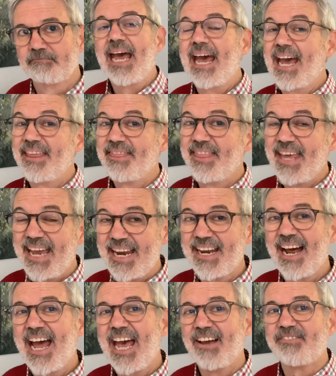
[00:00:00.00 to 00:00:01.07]
And then
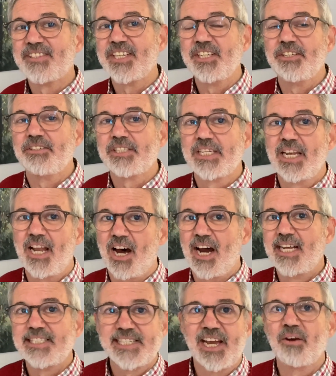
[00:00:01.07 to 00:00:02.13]
I have to use
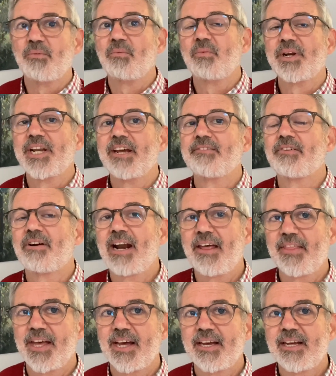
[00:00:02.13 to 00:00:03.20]
lines and whatever
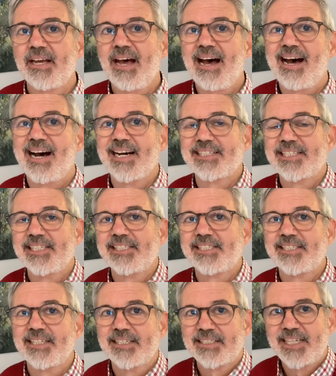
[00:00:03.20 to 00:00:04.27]
other
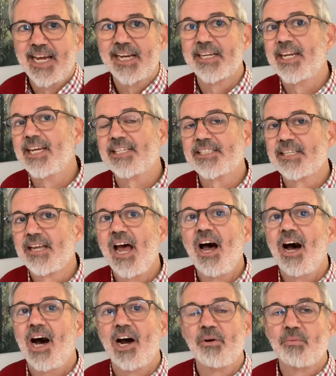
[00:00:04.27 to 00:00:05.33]
artistic techniques
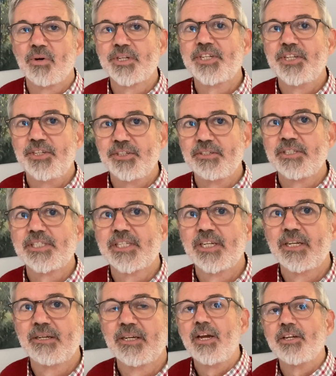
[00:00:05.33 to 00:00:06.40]
I want to use
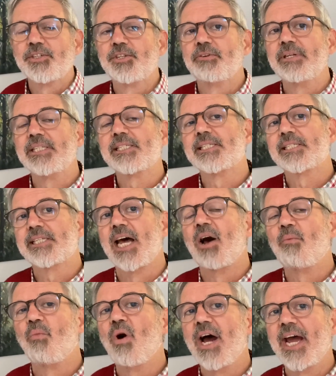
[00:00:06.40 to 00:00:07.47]
to in
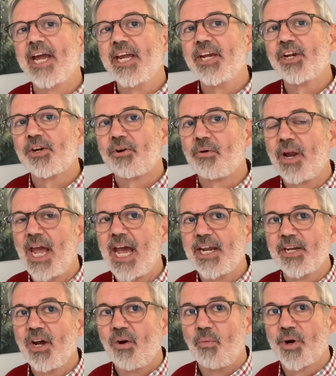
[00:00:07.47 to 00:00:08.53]
some way create
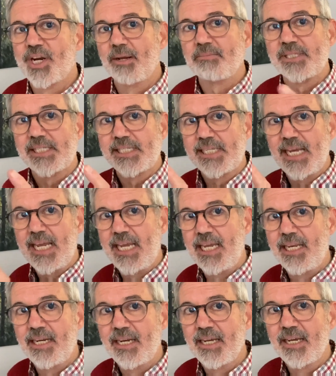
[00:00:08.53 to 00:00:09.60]
what I'm
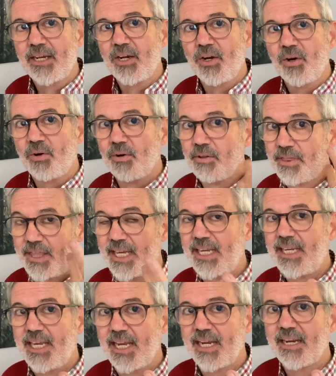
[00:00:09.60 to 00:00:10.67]
seeing or
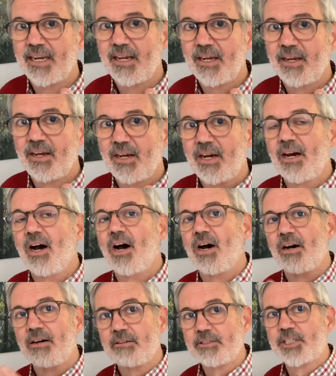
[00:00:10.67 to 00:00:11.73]
thinking
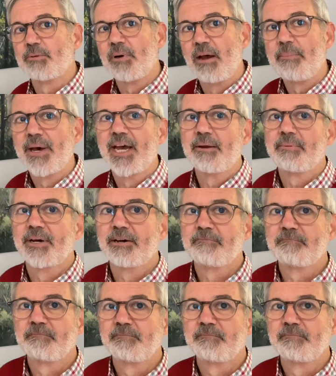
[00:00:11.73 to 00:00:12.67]
onto my paper.